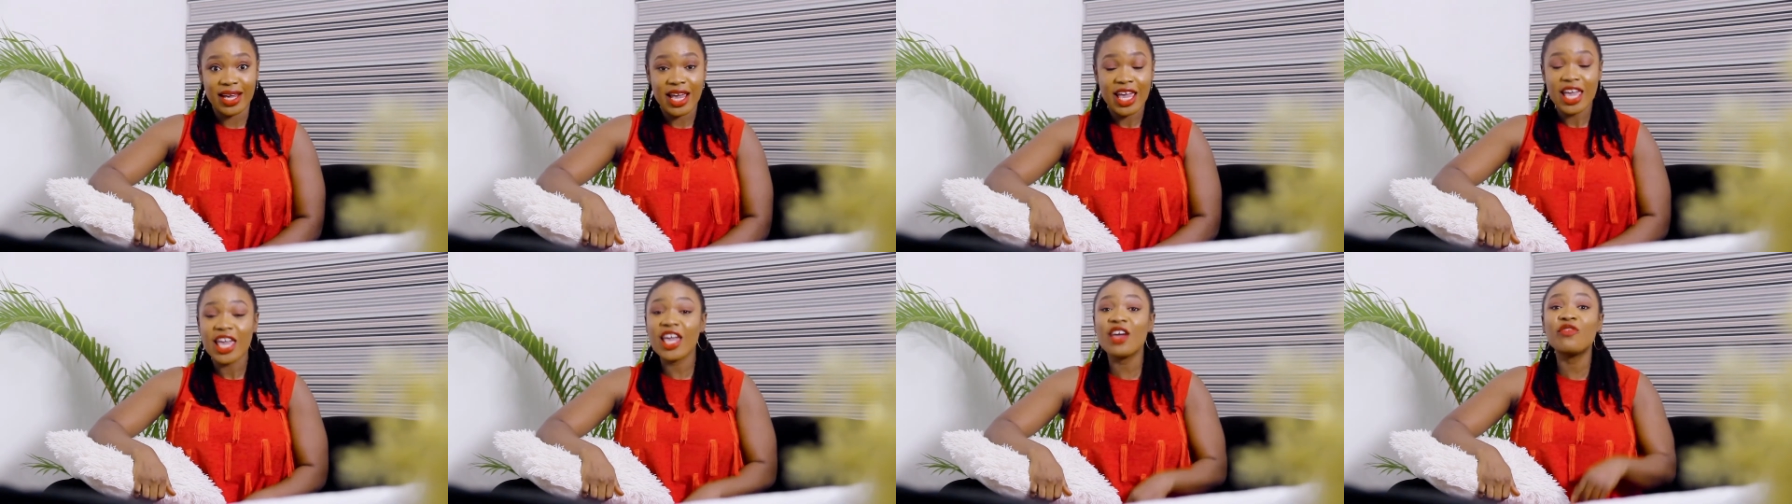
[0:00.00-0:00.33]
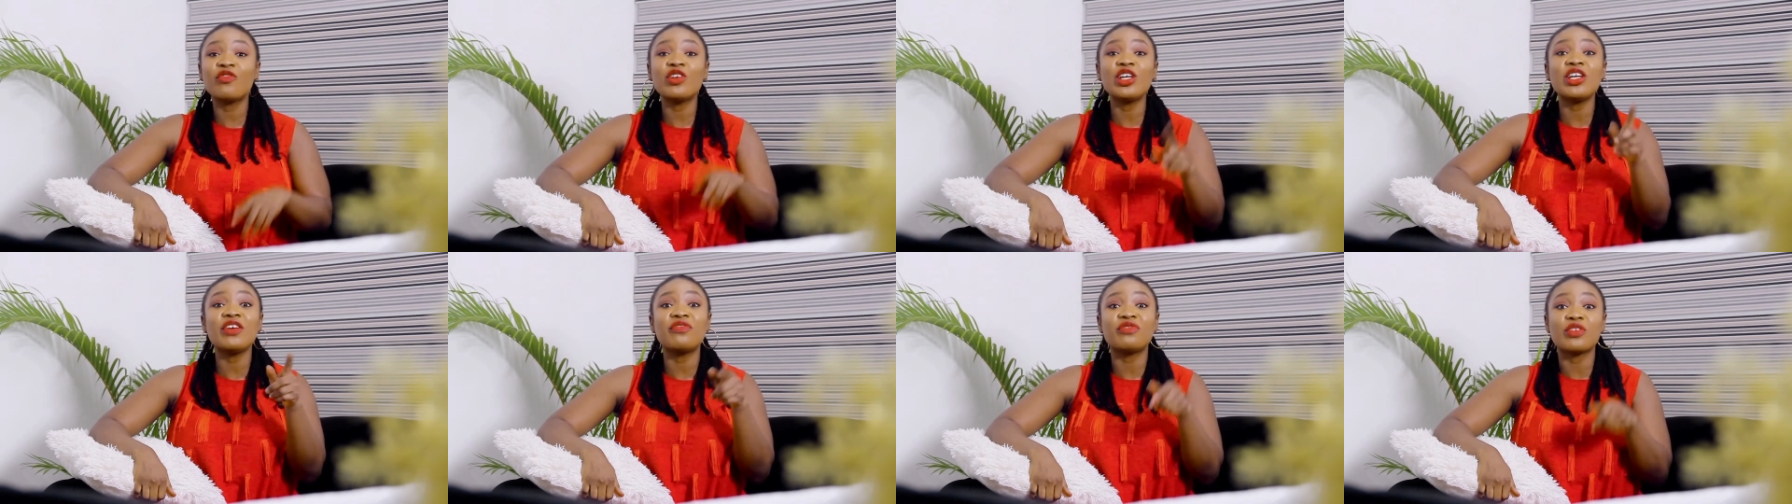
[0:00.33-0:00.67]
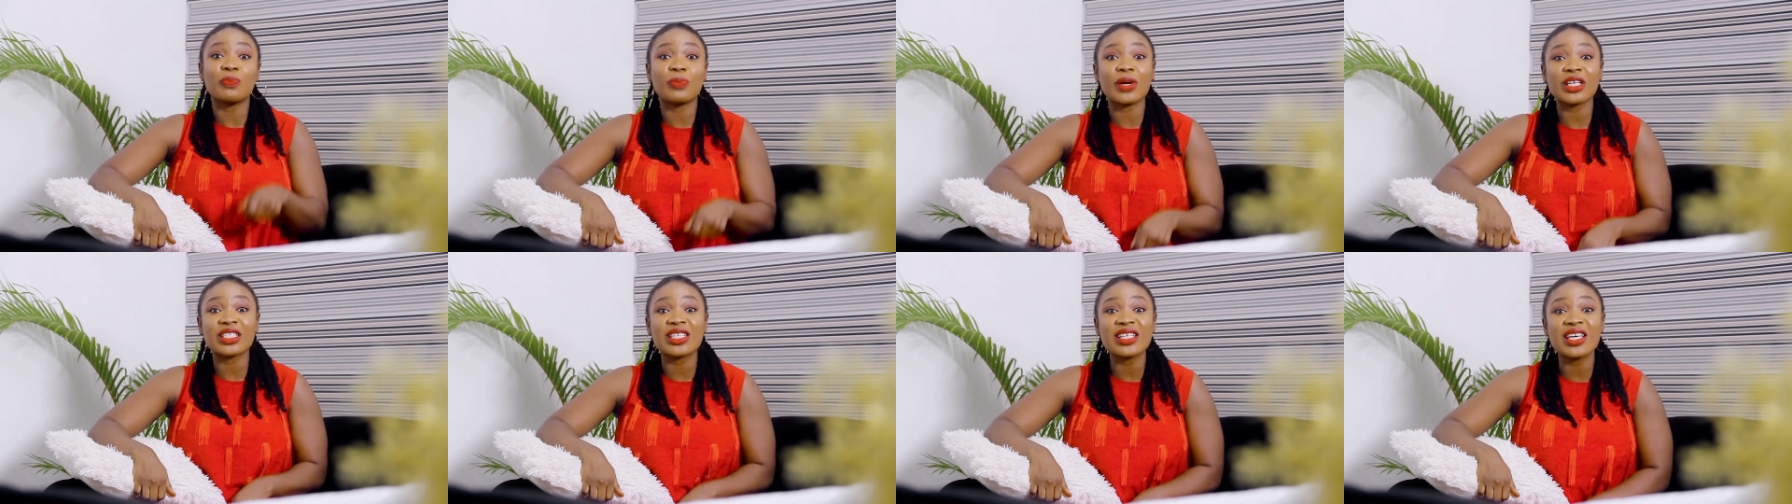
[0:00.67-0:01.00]
Even if the
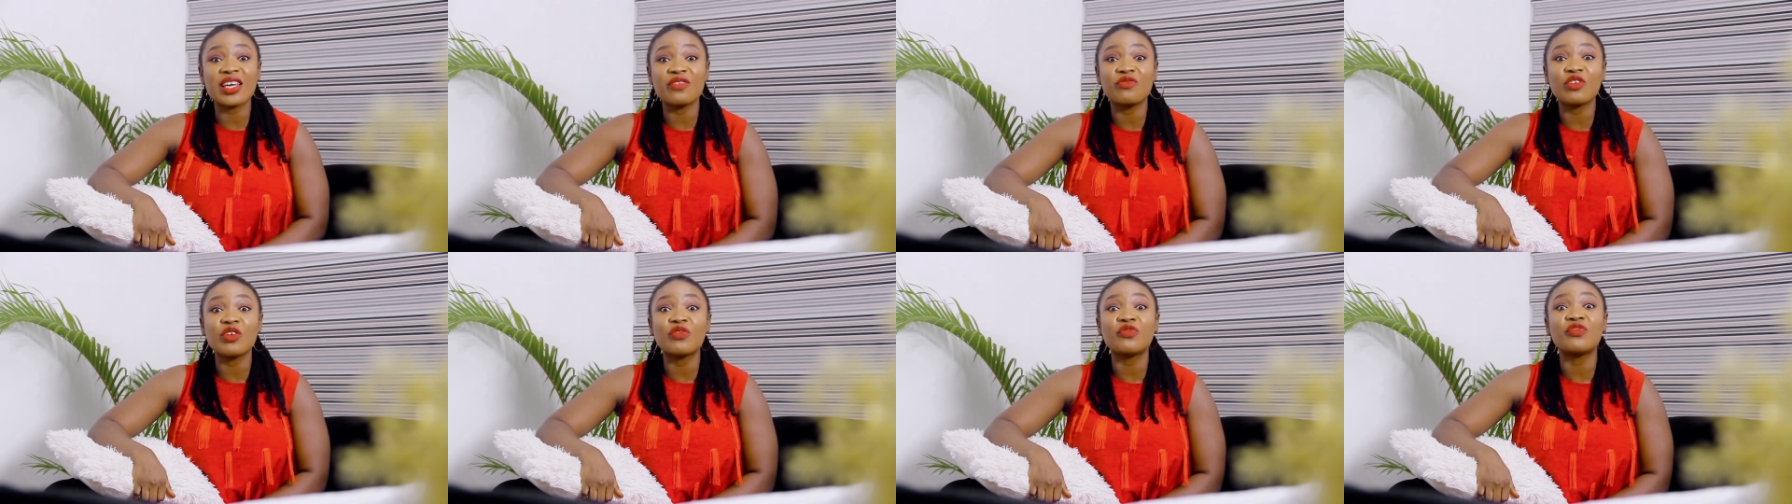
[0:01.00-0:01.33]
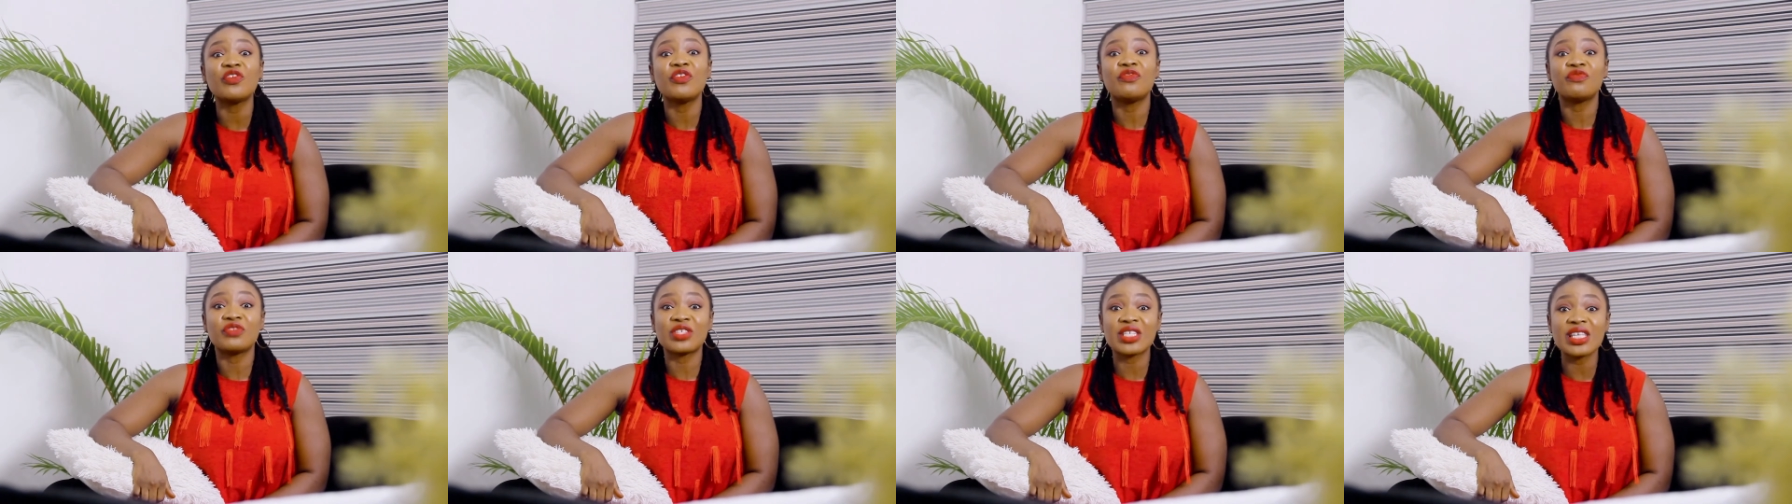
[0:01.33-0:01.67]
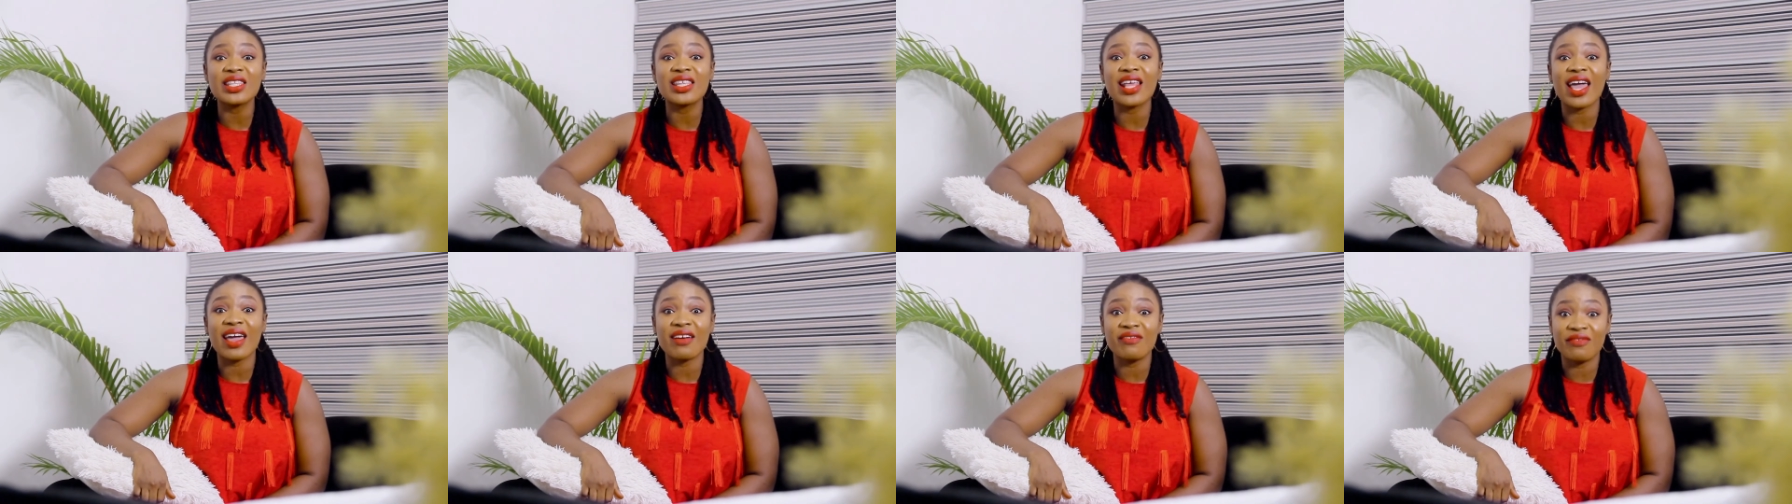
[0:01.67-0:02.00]
person give you
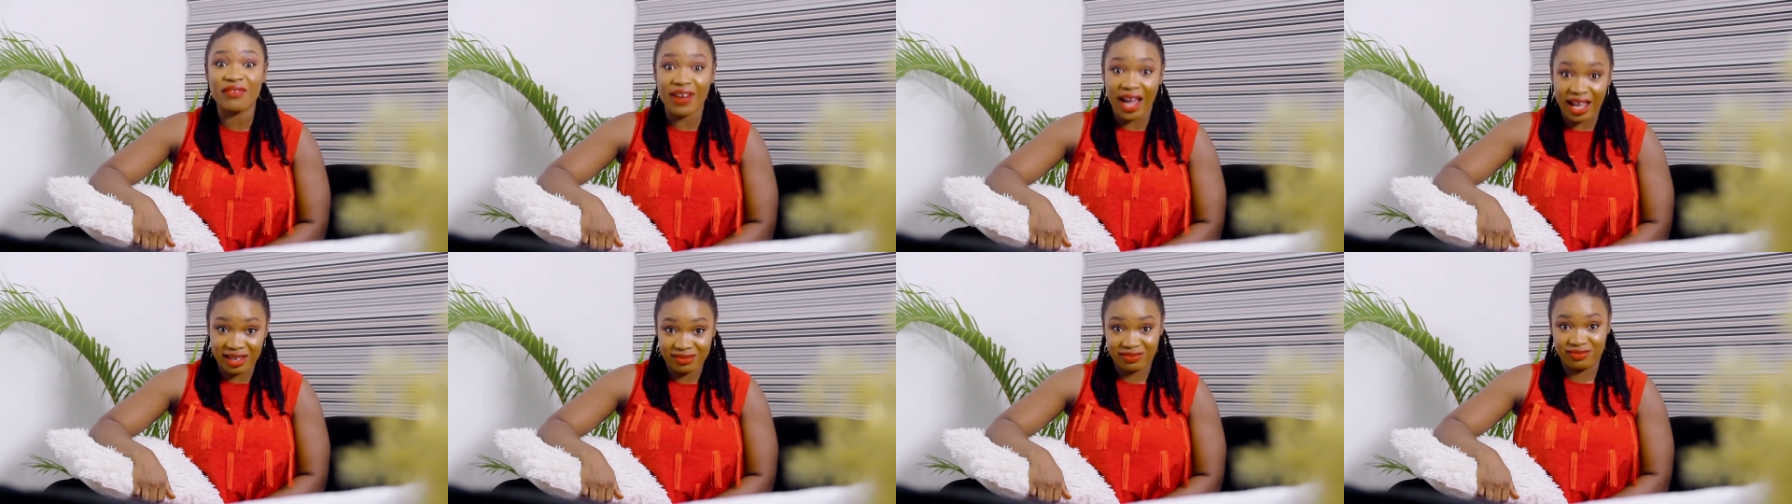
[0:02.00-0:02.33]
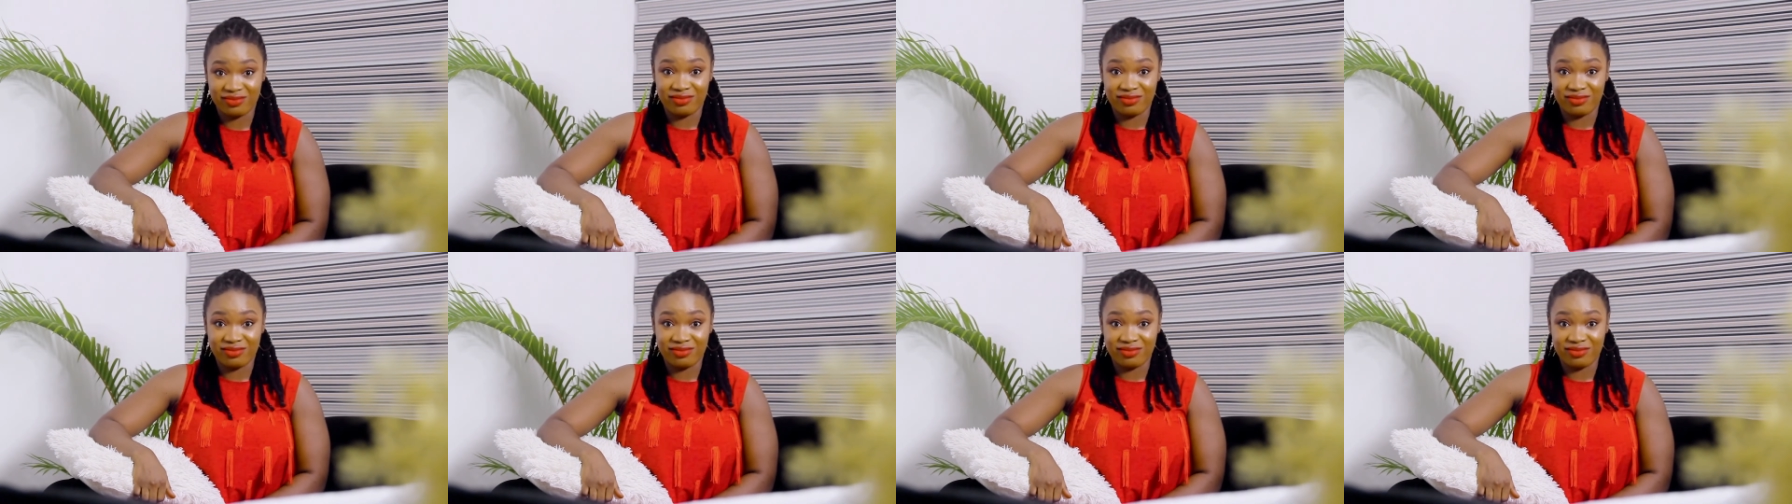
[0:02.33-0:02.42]
50 naira,